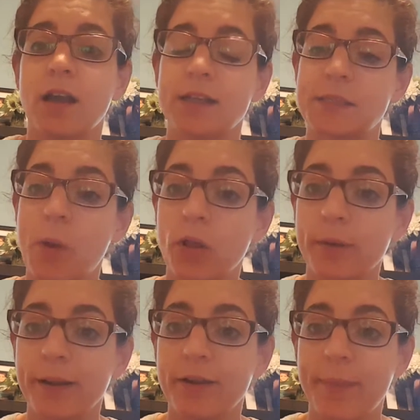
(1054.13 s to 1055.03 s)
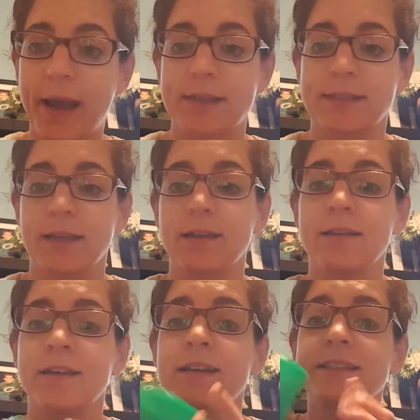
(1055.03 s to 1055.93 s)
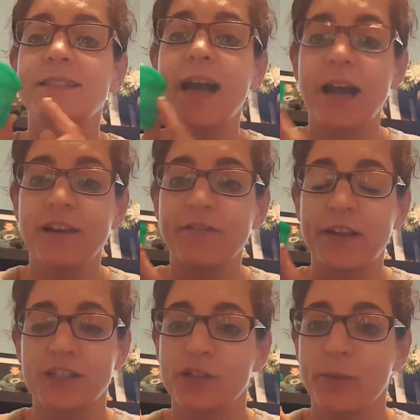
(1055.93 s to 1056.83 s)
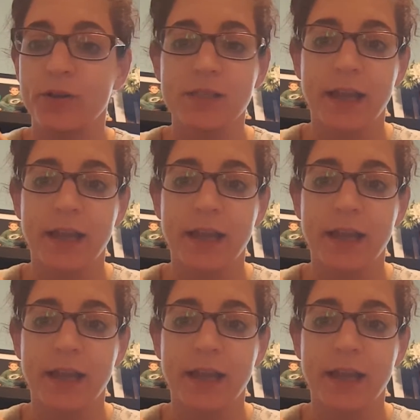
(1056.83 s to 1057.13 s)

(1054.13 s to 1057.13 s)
a smaller amount of pasta, ton of vegetables,